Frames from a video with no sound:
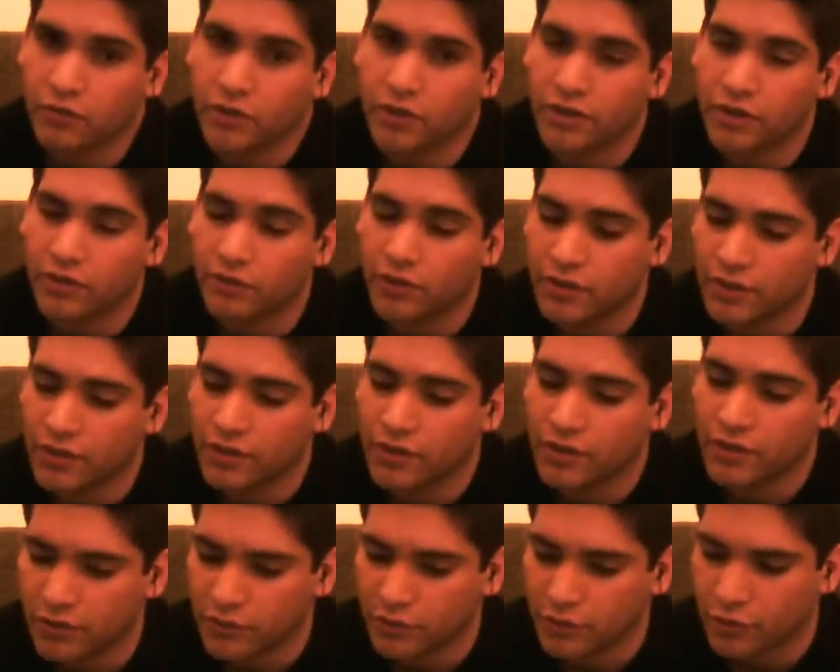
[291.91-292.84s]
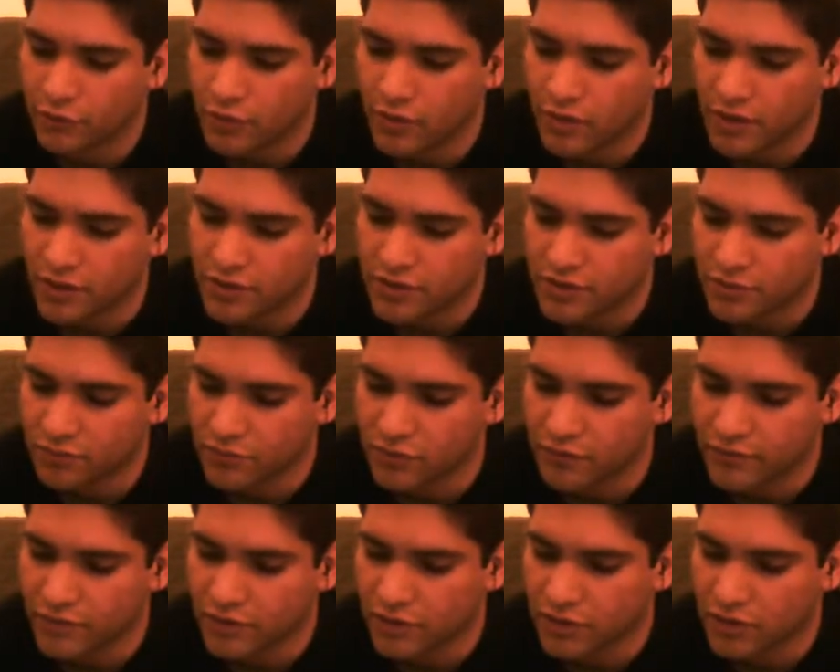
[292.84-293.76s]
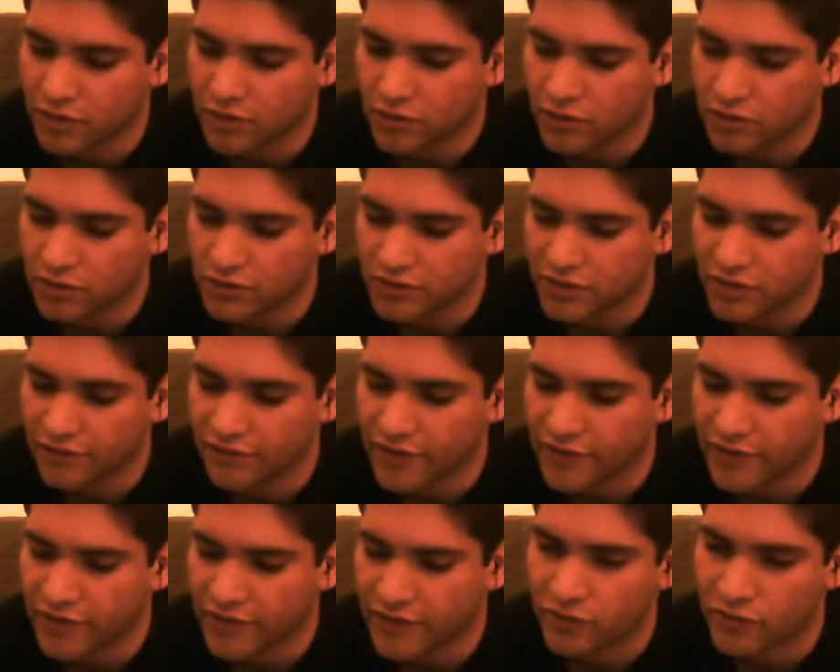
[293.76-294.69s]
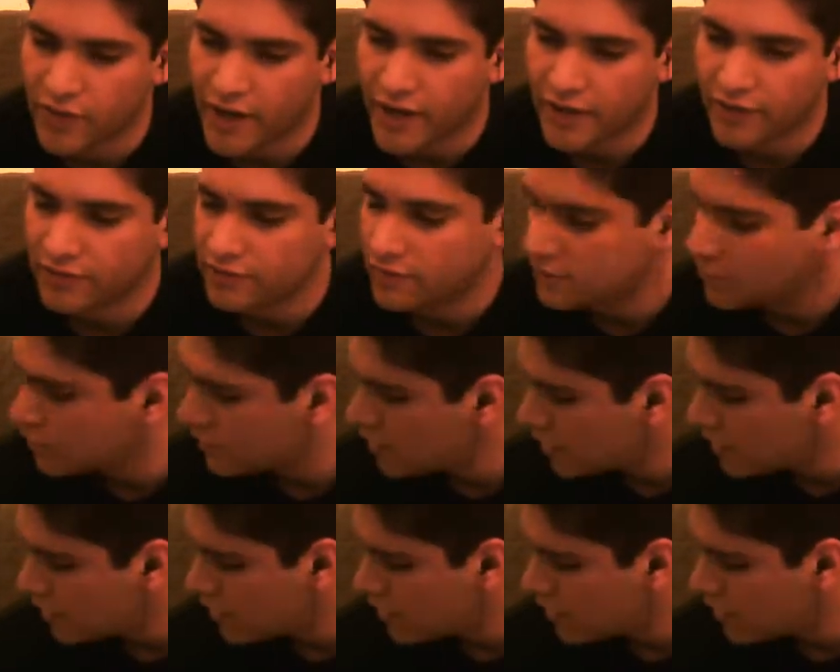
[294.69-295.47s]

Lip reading: We watched a movie called Event Horizon.